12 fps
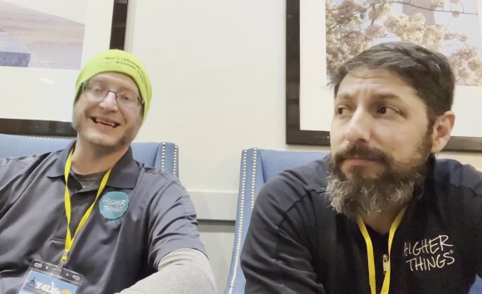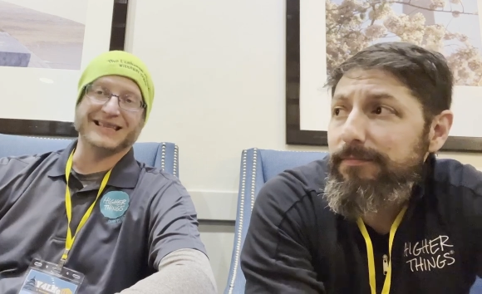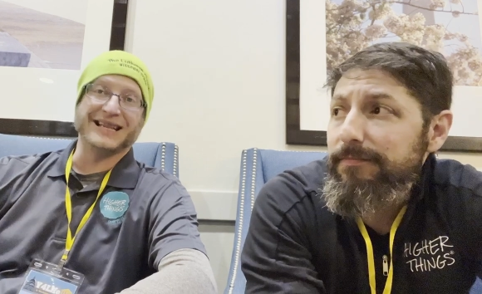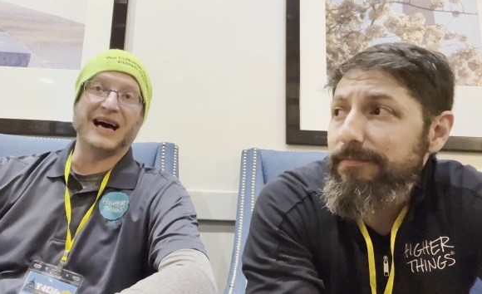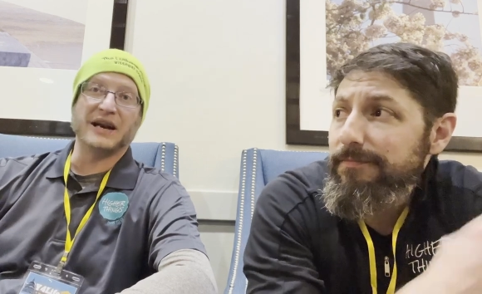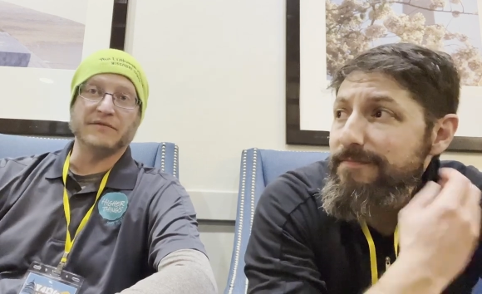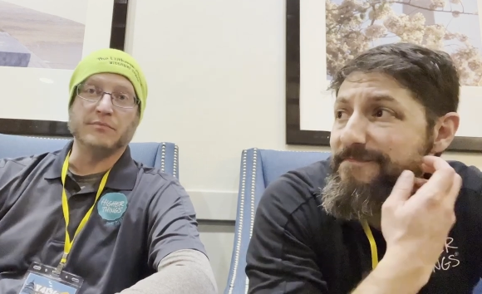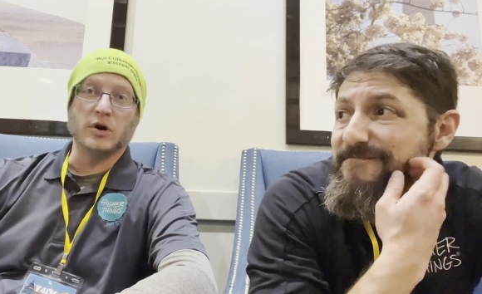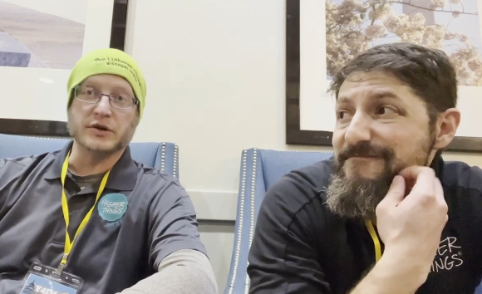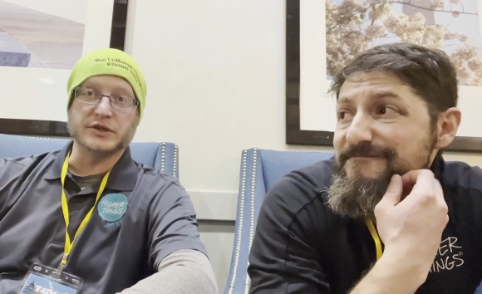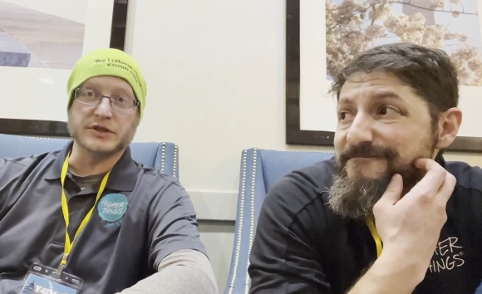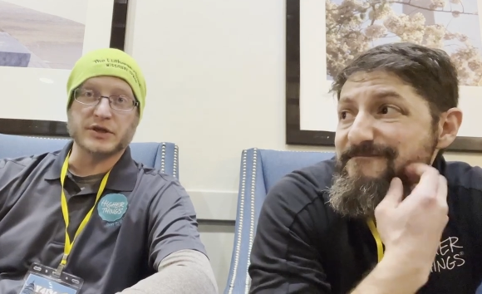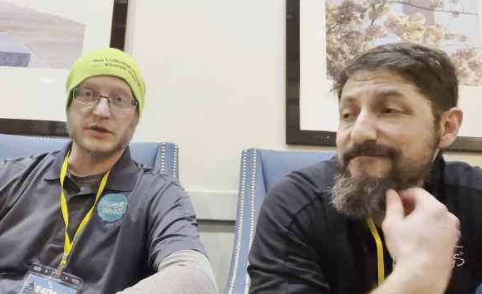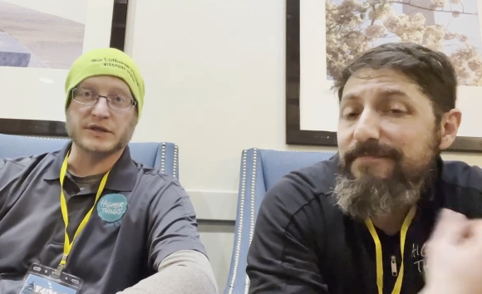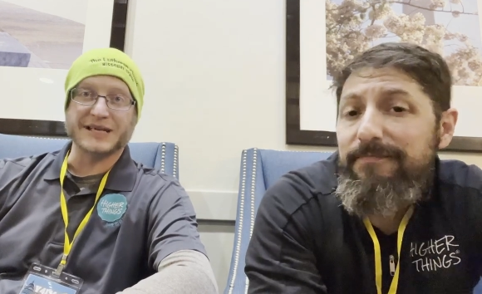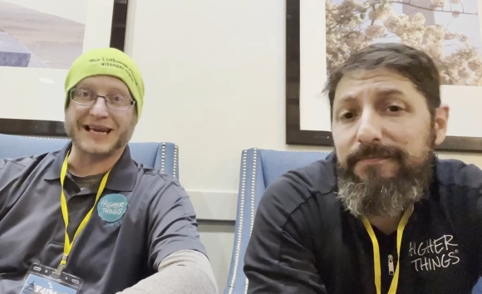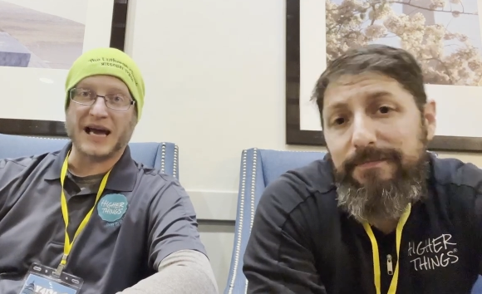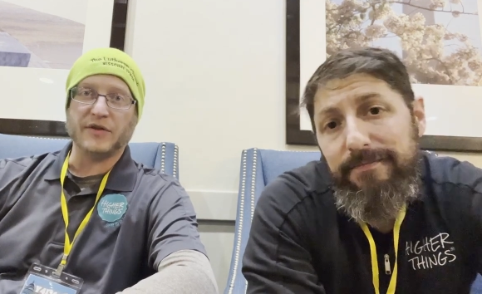Speaker 1: a lot of marches
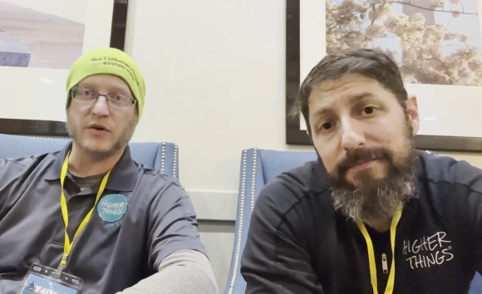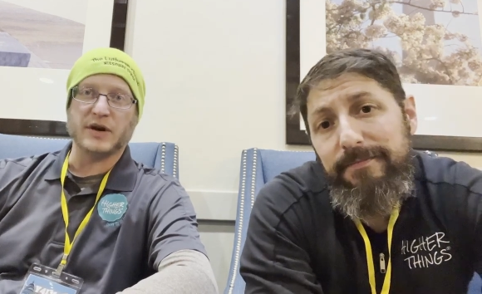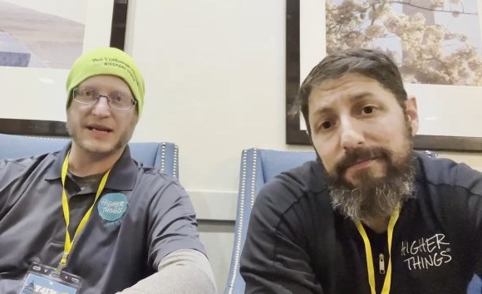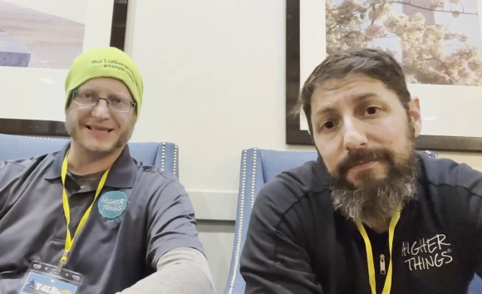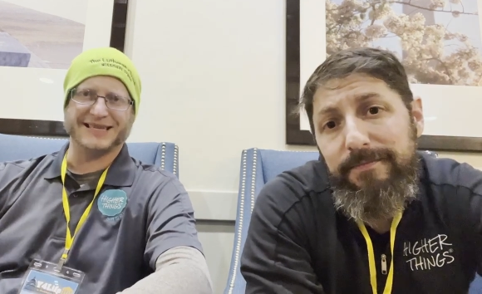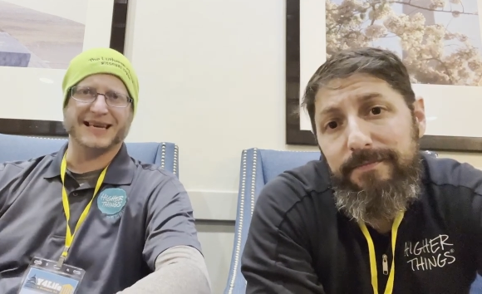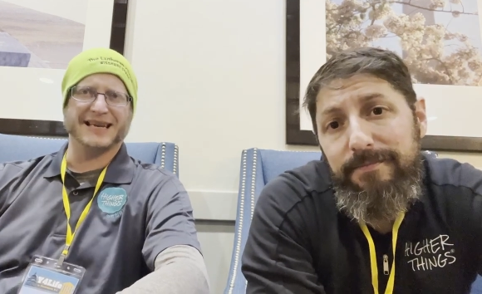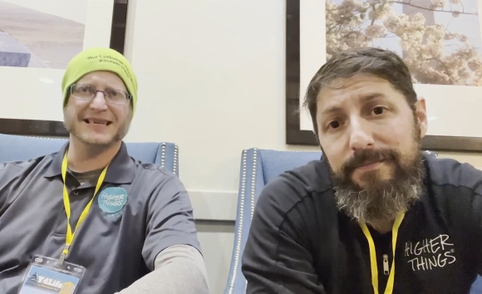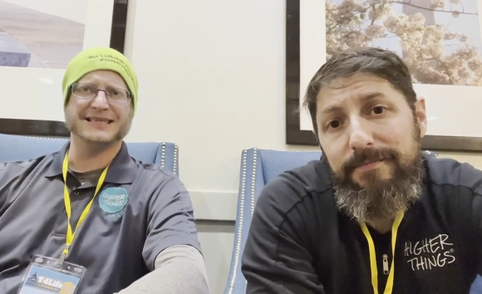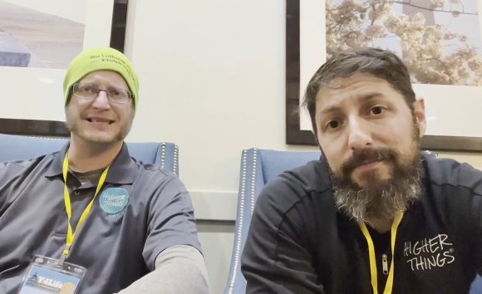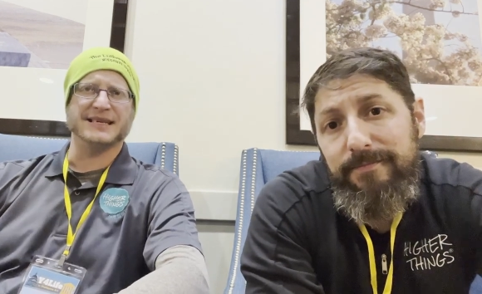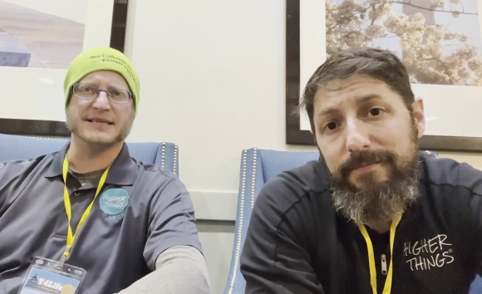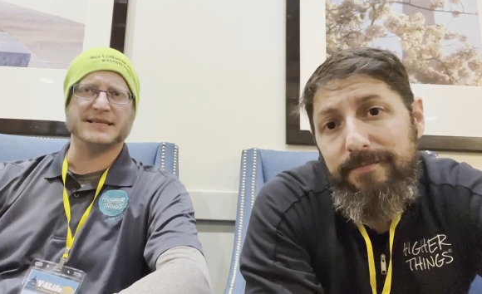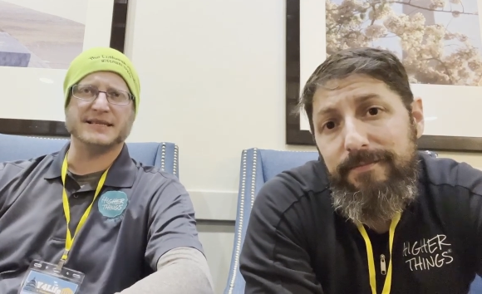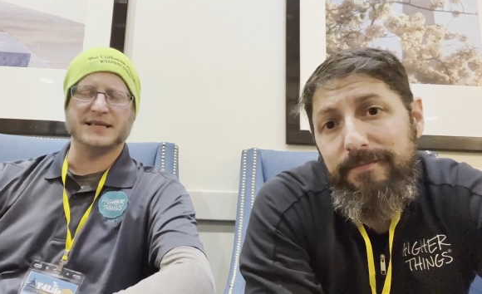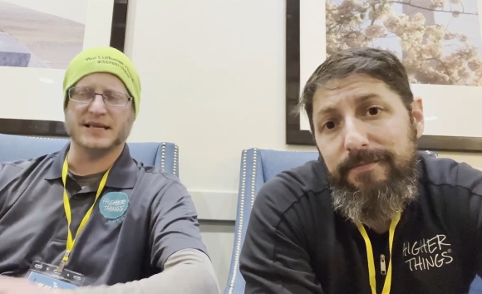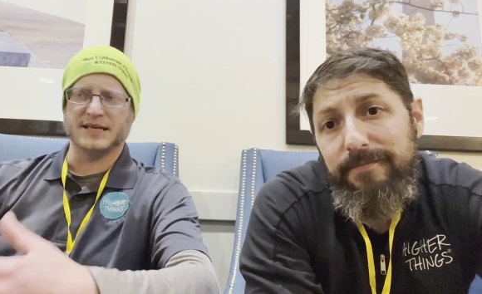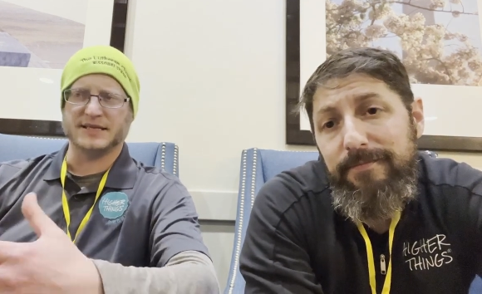altogether. It's it is
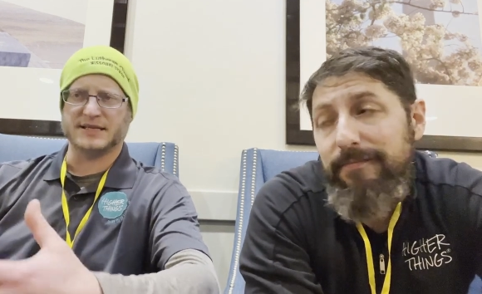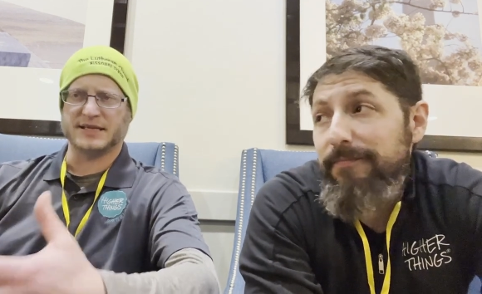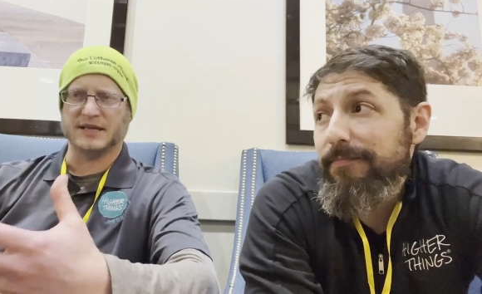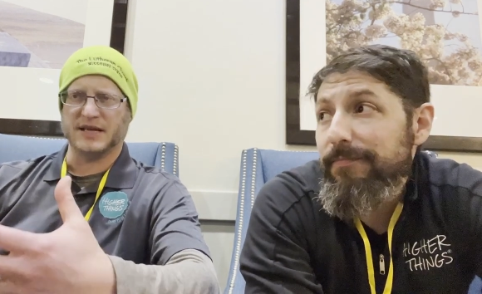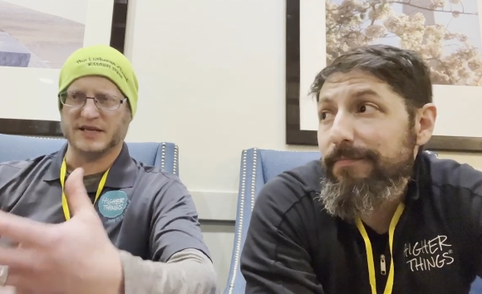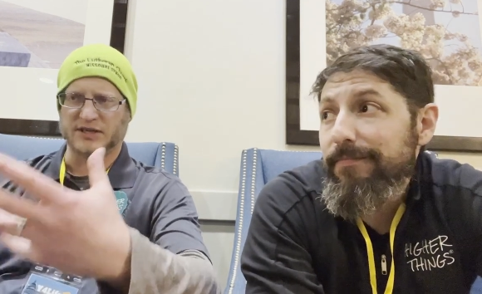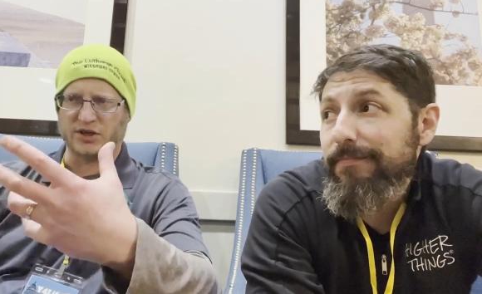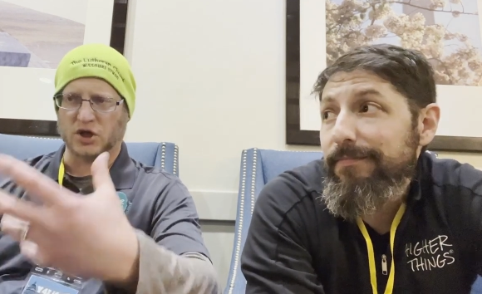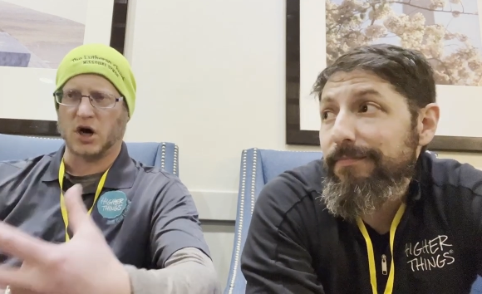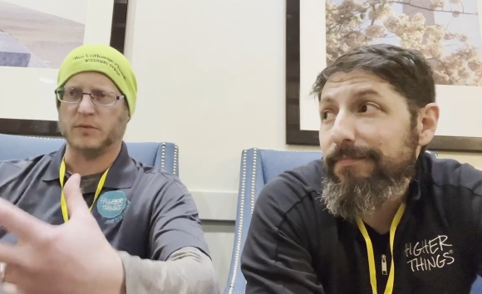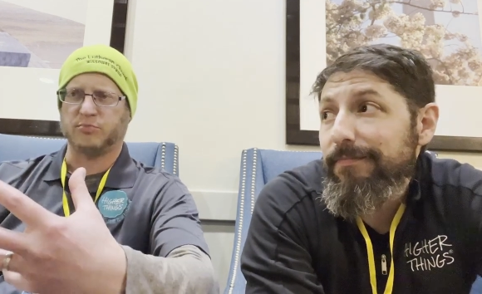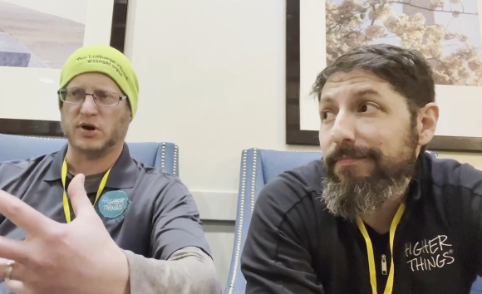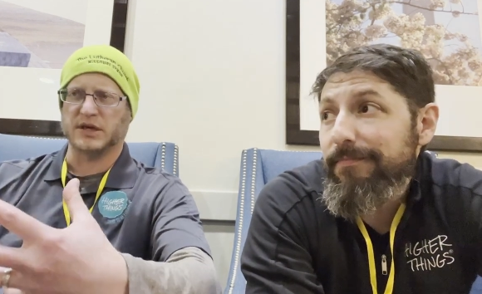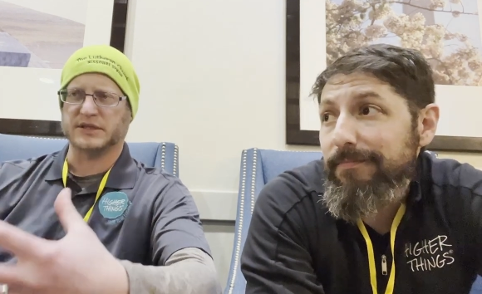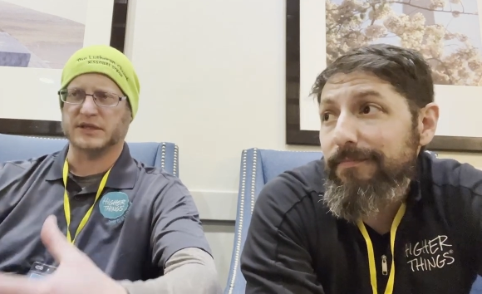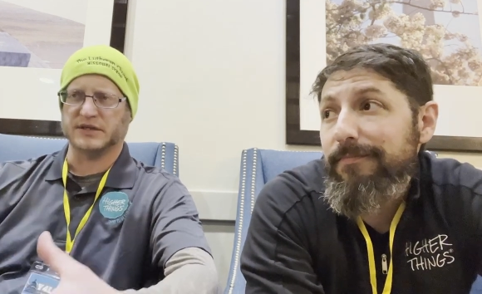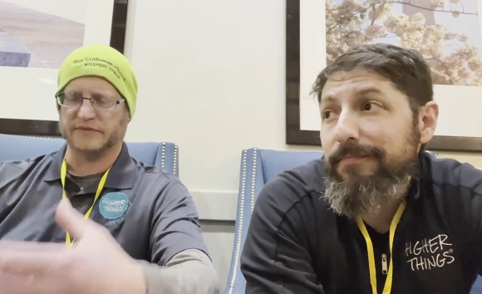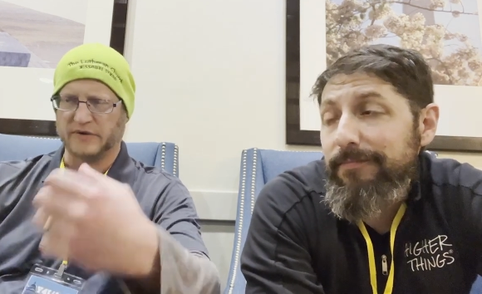this this this thought
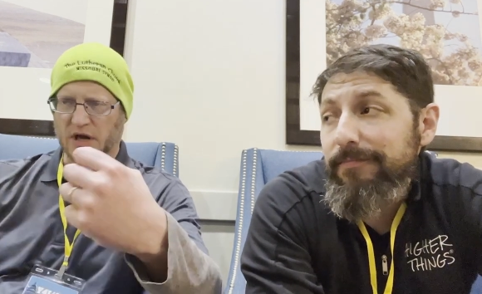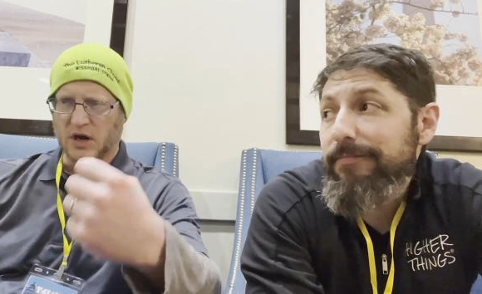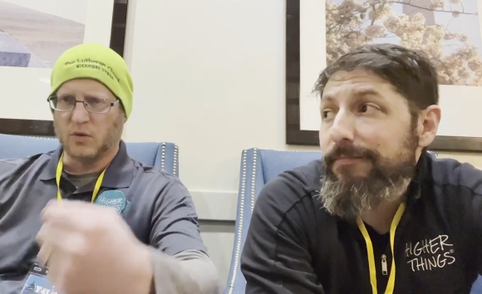process of